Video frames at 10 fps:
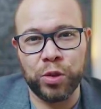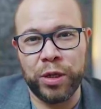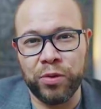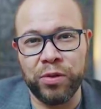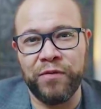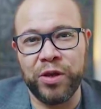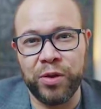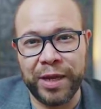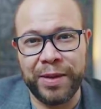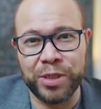straight through the
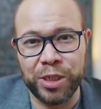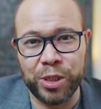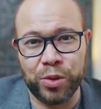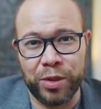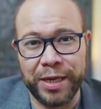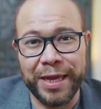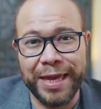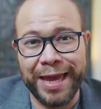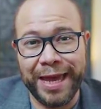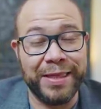video games industry,
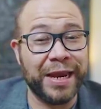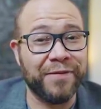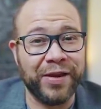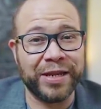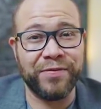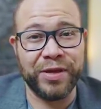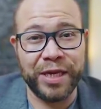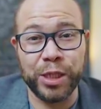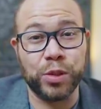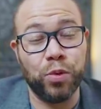and that
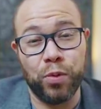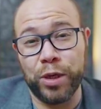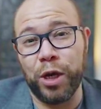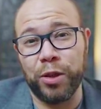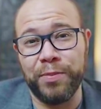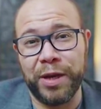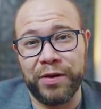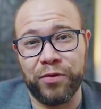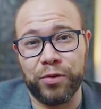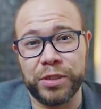effectively is what we call the
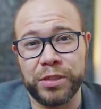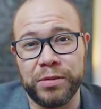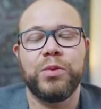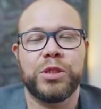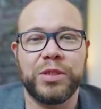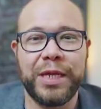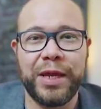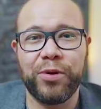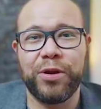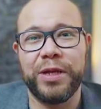metaverse. So today
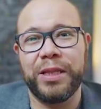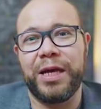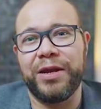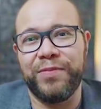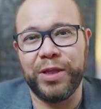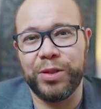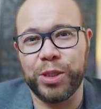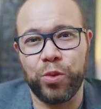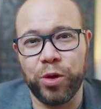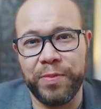we're hearing a lot about
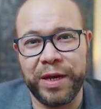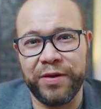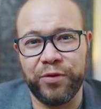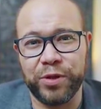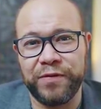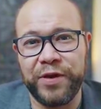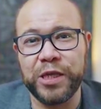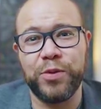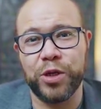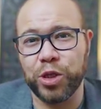this word metaverse.
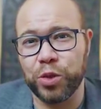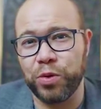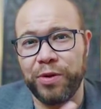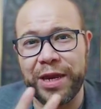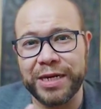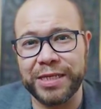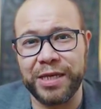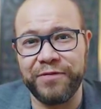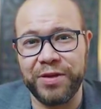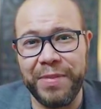Facebook just rebranded
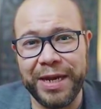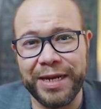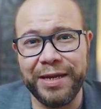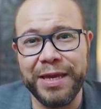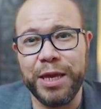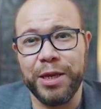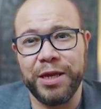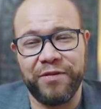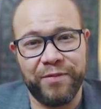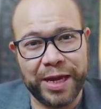itself to Meta.
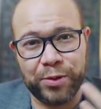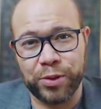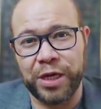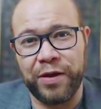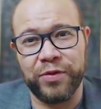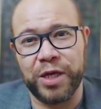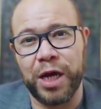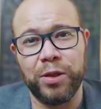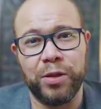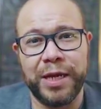You have Microsoft with
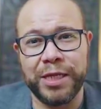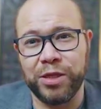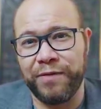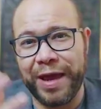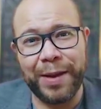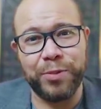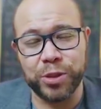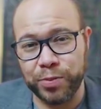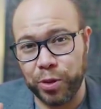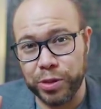HoloLens. You have Apple
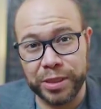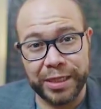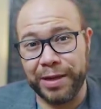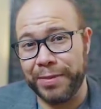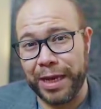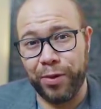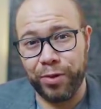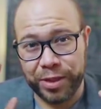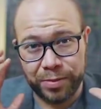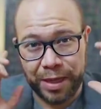supposedly coming out
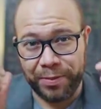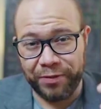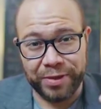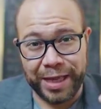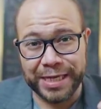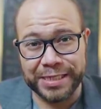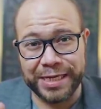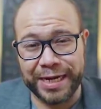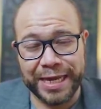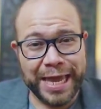with some type of glass
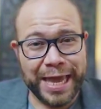set.